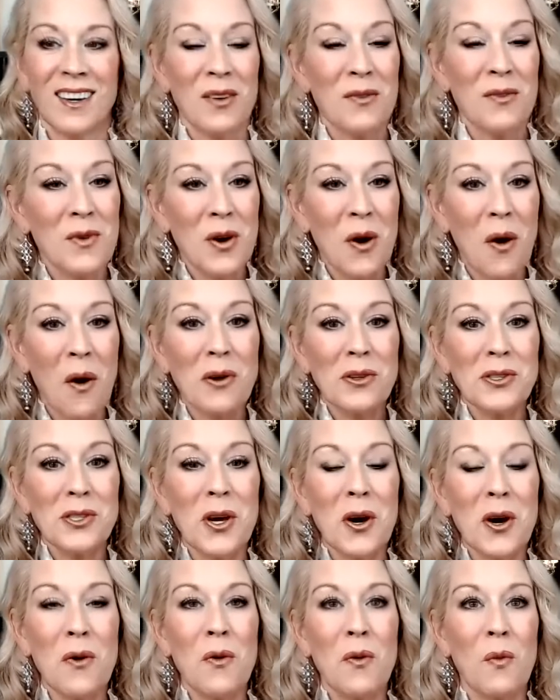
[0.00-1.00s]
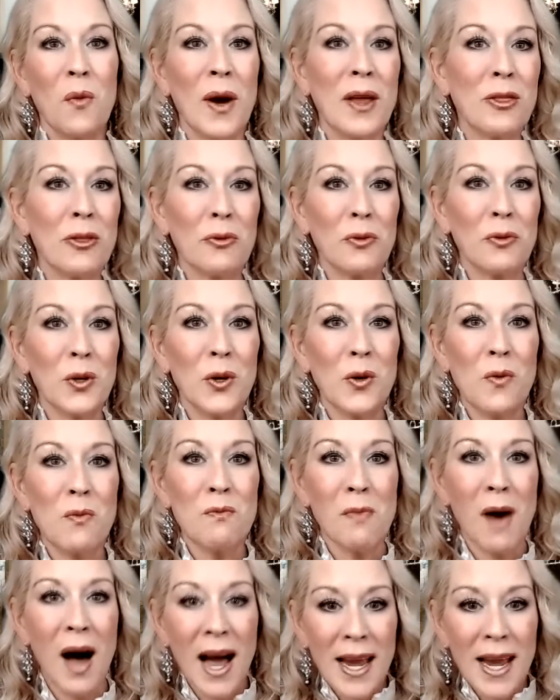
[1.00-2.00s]
We also went through
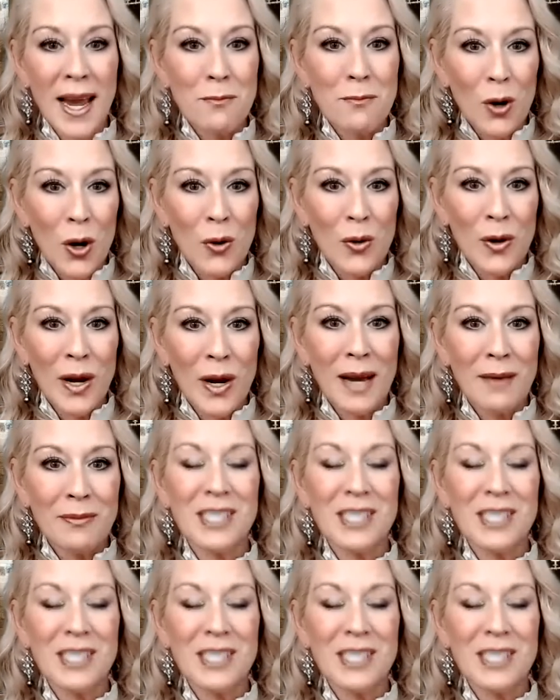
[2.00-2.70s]
my program,